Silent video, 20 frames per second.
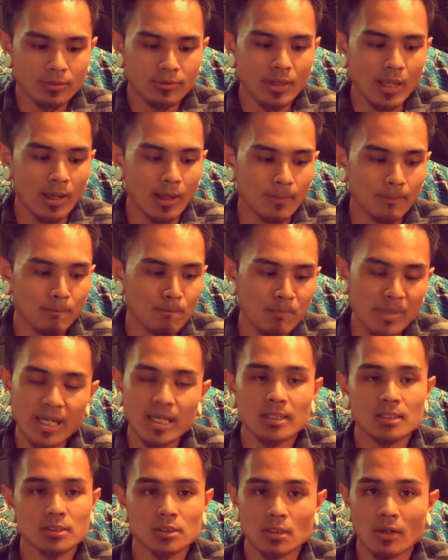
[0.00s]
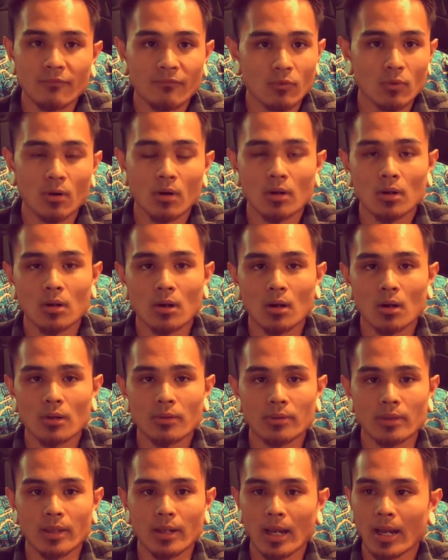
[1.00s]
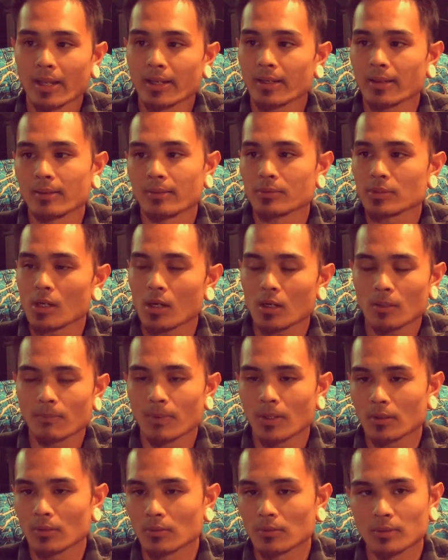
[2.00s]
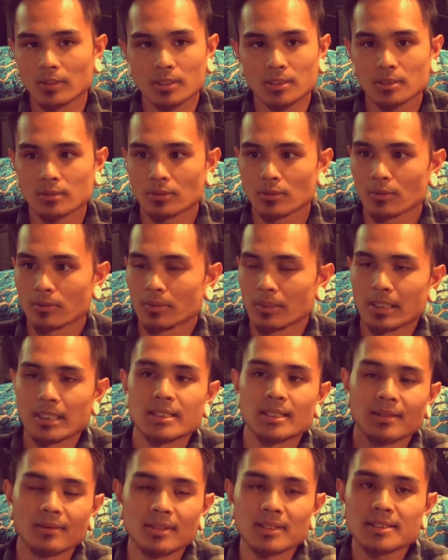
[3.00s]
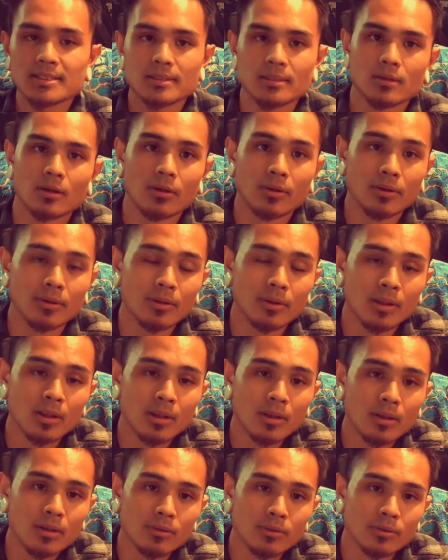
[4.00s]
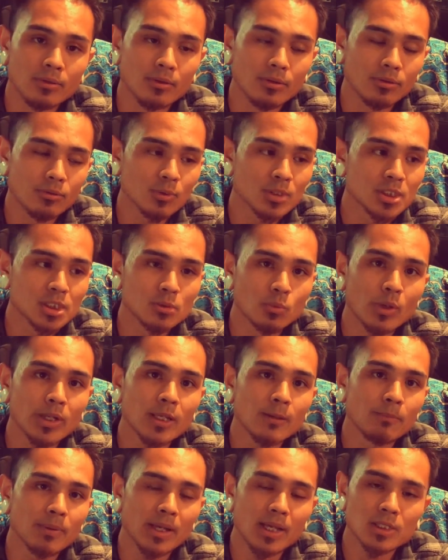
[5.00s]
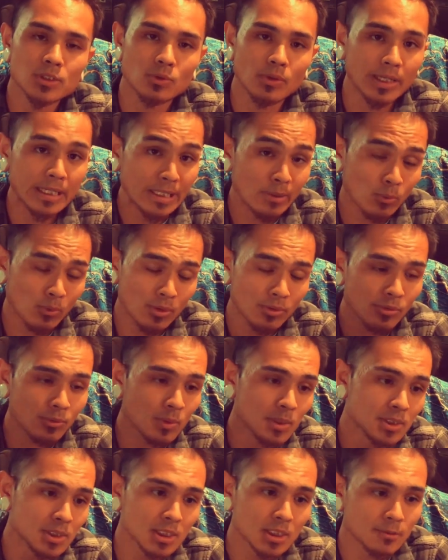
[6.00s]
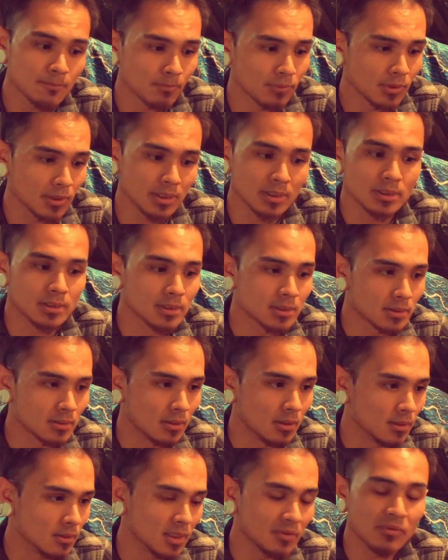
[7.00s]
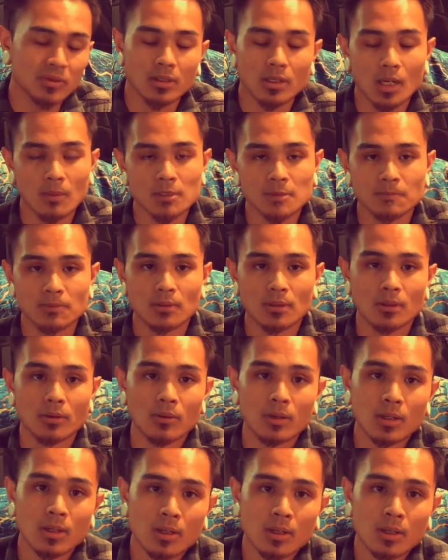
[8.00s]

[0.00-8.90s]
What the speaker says: that make stuff for our car that I didn't talk about or list, or isn't listed on the 3Gs wiki page or anywhere on 3Gs, please leave it in the comments below.